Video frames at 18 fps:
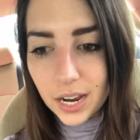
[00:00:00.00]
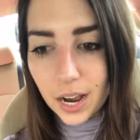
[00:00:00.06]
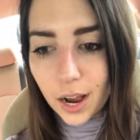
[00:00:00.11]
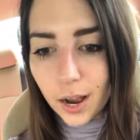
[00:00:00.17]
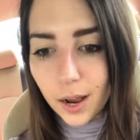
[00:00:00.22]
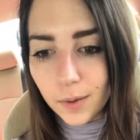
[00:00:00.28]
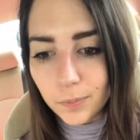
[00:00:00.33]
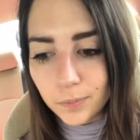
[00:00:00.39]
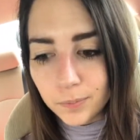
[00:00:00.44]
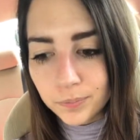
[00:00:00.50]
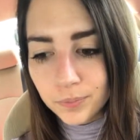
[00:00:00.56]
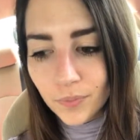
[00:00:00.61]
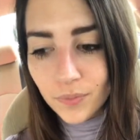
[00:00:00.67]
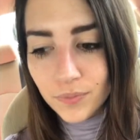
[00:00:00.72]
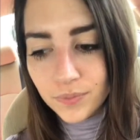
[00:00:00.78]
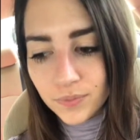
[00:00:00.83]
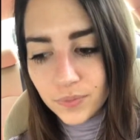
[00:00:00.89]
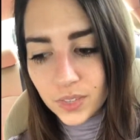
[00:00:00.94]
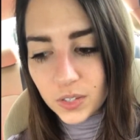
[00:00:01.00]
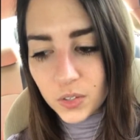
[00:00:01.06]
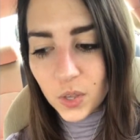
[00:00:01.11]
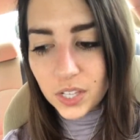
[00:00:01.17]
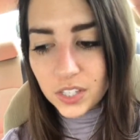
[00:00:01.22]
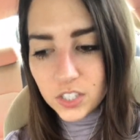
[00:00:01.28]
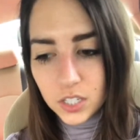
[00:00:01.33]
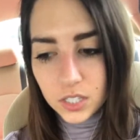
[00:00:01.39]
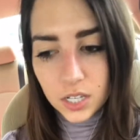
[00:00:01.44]
So
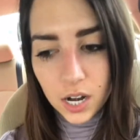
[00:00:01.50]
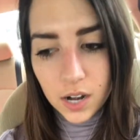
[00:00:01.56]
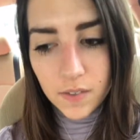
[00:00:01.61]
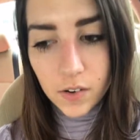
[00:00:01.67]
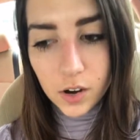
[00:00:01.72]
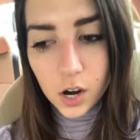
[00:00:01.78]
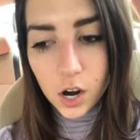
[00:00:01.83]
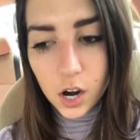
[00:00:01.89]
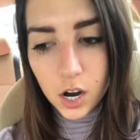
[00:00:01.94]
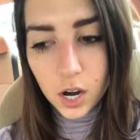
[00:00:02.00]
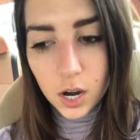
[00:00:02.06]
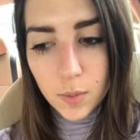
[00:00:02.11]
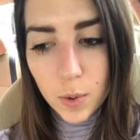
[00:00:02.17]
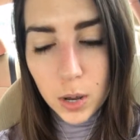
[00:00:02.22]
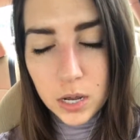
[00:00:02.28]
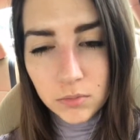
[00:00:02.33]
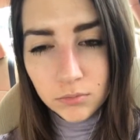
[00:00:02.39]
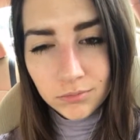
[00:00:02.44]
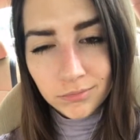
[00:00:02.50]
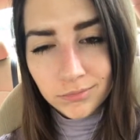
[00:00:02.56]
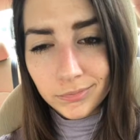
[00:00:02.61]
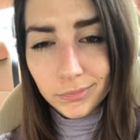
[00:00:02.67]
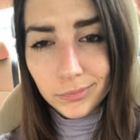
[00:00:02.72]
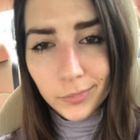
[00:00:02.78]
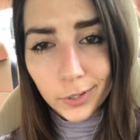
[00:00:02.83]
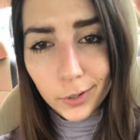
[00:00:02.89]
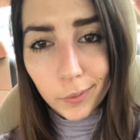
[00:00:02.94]
that's just kind of a carb
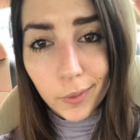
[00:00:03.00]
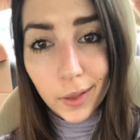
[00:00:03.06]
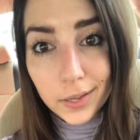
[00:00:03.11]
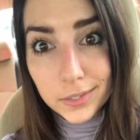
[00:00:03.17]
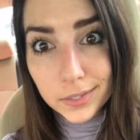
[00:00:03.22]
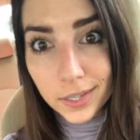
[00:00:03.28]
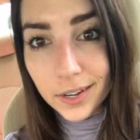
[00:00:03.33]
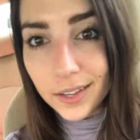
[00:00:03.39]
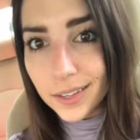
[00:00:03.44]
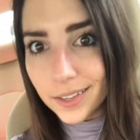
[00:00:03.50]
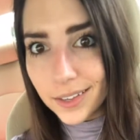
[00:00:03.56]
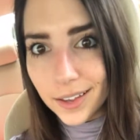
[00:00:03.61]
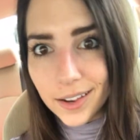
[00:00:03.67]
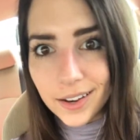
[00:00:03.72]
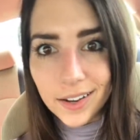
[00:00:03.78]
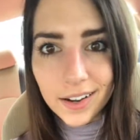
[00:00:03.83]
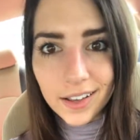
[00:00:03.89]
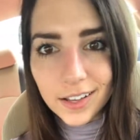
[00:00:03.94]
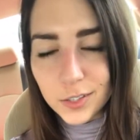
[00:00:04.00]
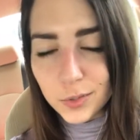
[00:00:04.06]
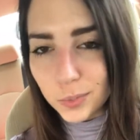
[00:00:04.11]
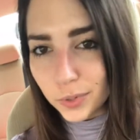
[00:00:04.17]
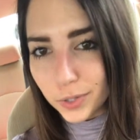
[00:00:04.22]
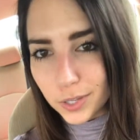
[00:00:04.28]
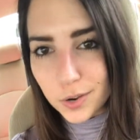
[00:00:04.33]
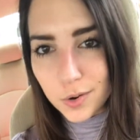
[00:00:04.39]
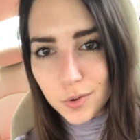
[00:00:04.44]
little lesson. Again, it's
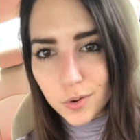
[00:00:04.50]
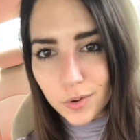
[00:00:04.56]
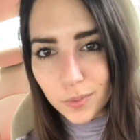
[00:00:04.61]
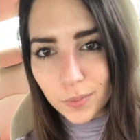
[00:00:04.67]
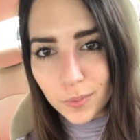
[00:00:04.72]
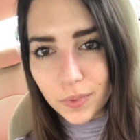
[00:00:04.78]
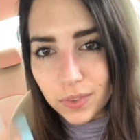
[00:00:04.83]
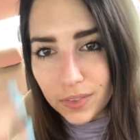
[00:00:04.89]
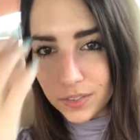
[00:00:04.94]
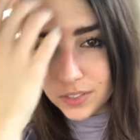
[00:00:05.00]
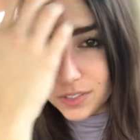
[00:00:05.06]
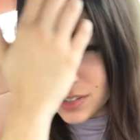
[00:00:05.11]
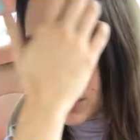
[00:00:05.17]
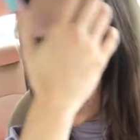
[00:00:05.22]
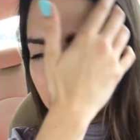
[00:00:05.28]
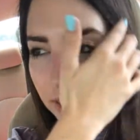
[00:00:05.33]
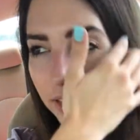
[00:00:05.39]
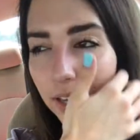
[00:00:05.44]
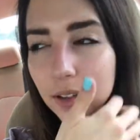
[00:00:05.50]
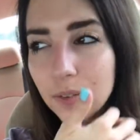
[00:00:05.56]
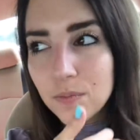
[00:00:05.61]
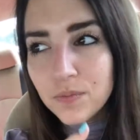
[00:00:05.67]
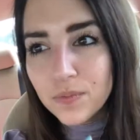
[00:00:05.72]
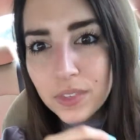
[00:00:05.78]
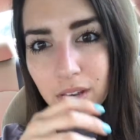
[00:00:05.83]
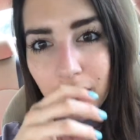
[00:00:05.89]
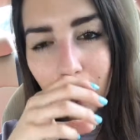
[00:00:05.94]
really cool doing
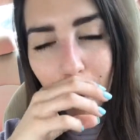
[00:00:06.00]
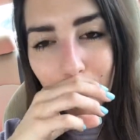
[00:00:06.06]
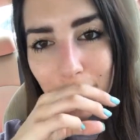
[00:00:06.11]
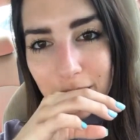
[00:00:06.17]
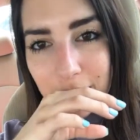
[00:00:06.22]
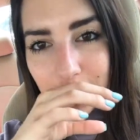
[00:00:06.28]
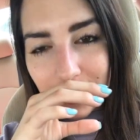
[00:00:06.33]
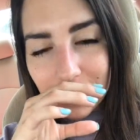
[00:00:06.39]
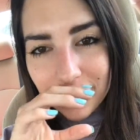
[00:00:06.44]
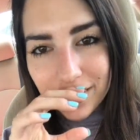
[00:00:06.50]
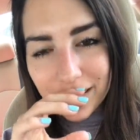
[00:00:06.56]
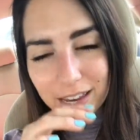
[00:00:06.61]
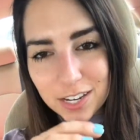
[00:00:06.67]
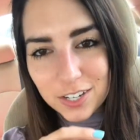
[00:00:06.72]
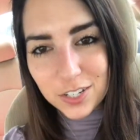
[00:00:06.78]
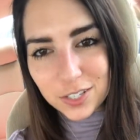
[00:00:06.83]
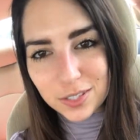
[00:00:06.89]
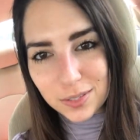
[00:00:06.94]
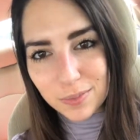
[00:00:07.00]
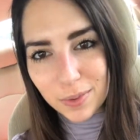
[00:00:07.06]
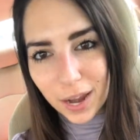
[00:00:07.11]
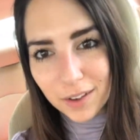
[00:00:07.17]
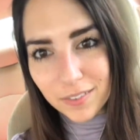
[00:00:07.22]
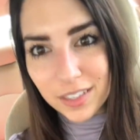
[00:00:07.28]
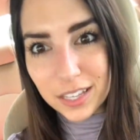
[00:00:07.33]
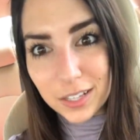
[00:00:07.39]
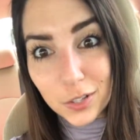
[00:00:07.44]
all my certifications,
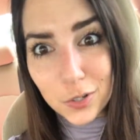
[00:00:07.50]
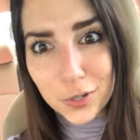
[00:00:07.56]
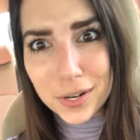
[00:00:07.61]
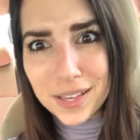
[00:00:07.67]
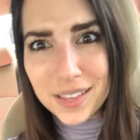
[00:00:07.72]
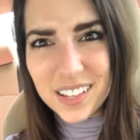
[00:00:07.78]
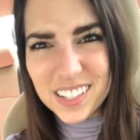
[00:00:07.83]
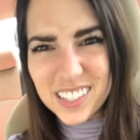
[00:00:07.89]
kind of like learning